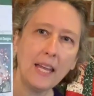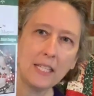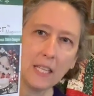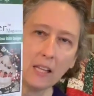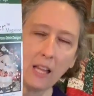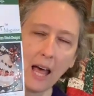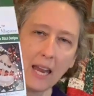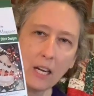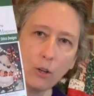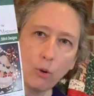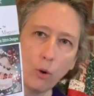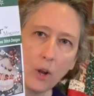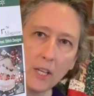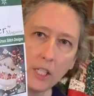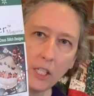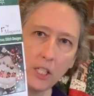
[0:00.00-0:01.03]
a lot of
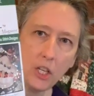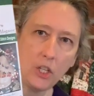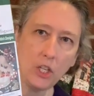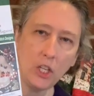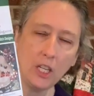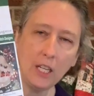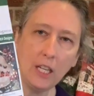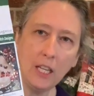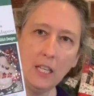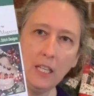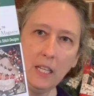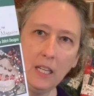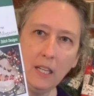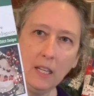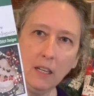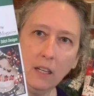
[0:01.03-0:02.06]
cross stitching in
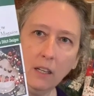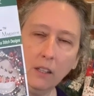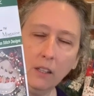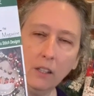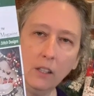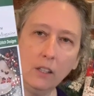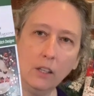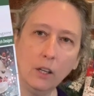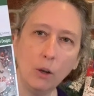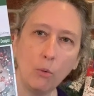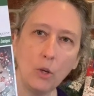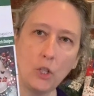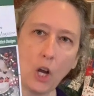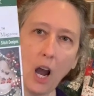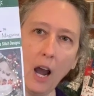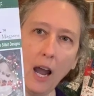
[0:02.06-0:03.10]
here,
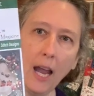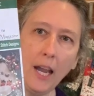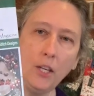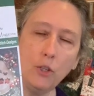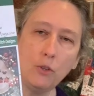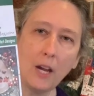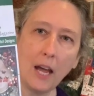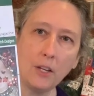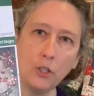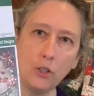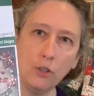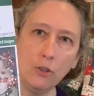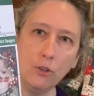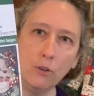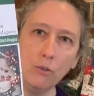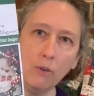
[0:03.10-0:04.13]
which I do not
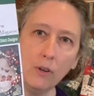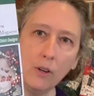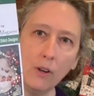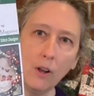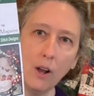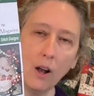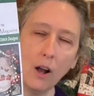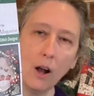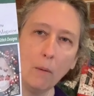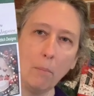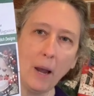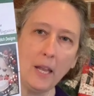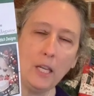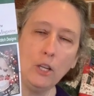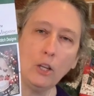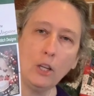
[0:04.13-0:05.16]
do,
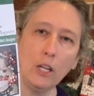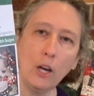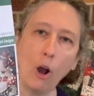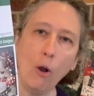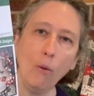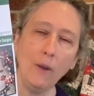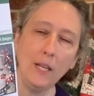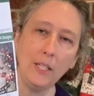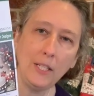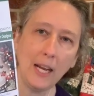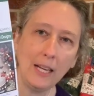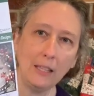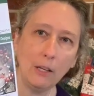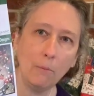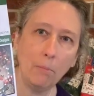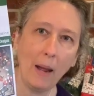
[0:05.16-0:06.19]
but you can always
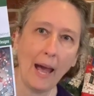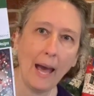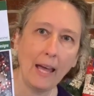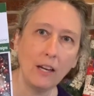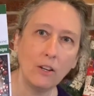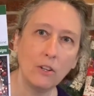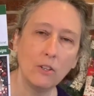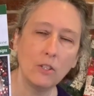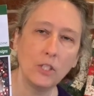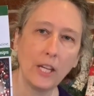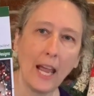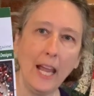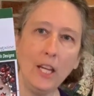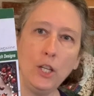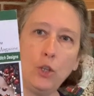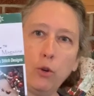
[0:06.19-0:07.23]
take their patterns
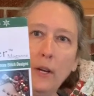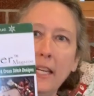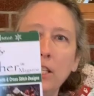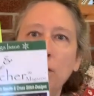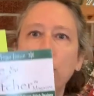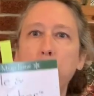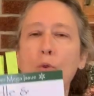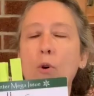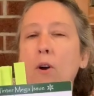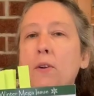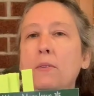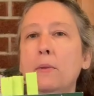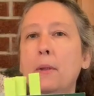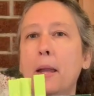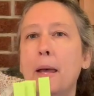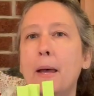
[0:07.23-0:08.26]
and
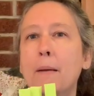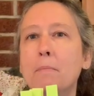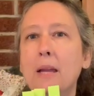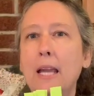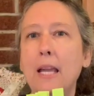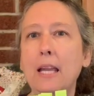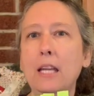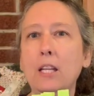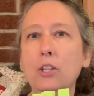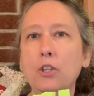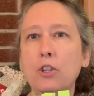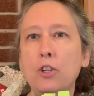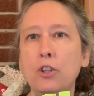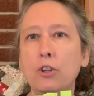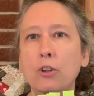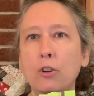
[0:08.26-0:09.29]
transform them
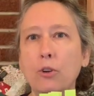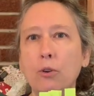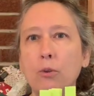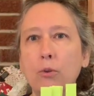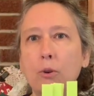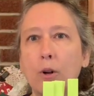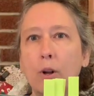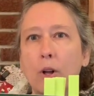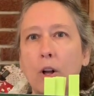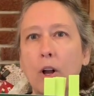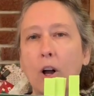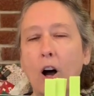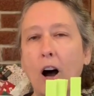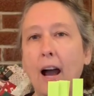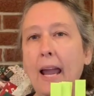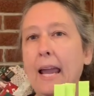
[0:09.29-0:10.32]
into
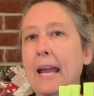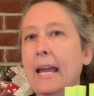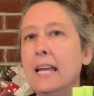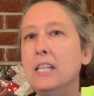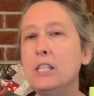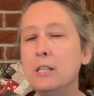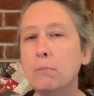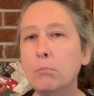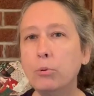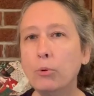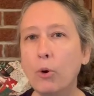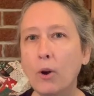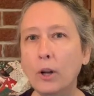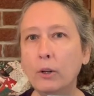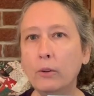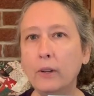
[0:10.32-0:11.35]
a hand
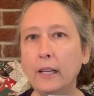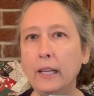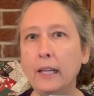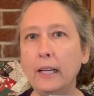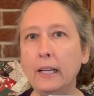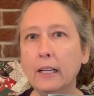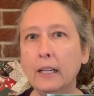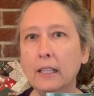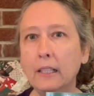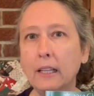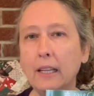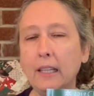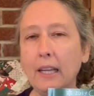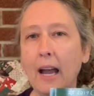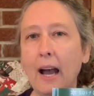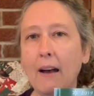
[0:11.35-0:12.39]
embroidery.
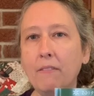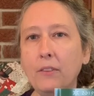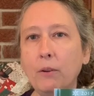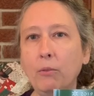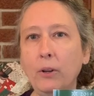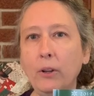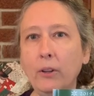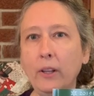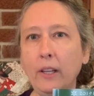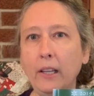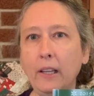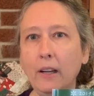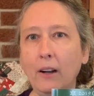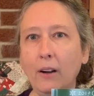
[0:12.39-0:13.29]
Like you have to really